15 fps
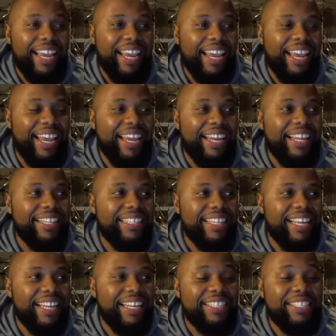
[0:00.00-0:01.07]
it
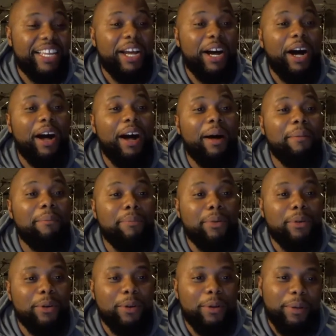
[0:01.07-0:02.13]
is a
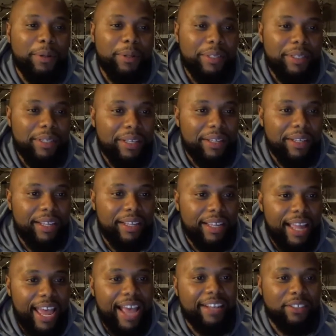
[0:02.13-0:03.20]
humble
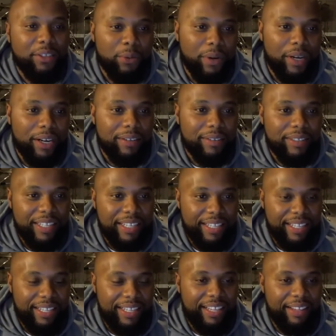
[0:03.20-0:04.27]
hat to wear,
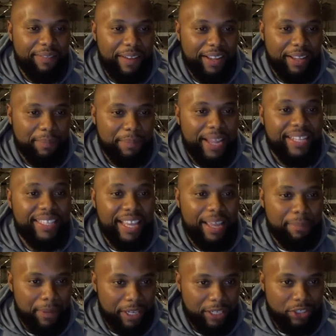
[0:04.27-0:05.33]
if I could paint
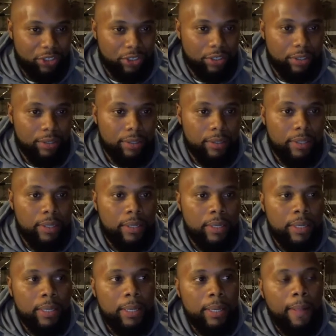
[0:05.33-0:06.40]
that picture,
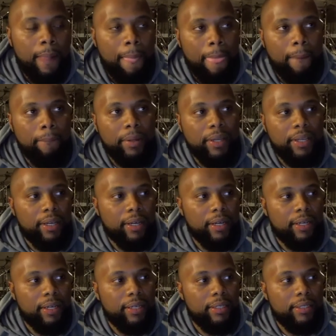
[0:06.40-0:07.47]

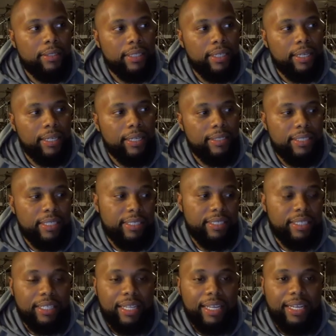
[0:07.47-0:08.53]
because it seeks to
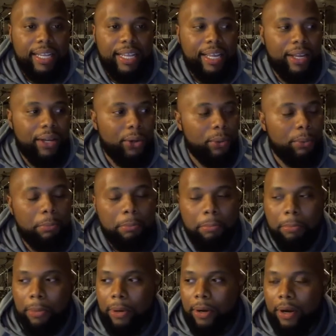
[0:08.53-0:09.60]
lay down
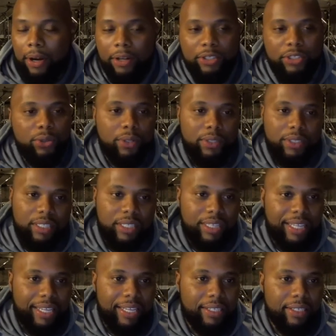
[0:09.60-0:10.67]
all sorts of
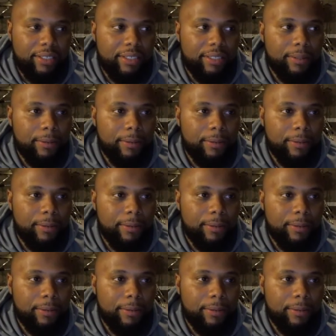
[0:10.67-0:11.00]
things,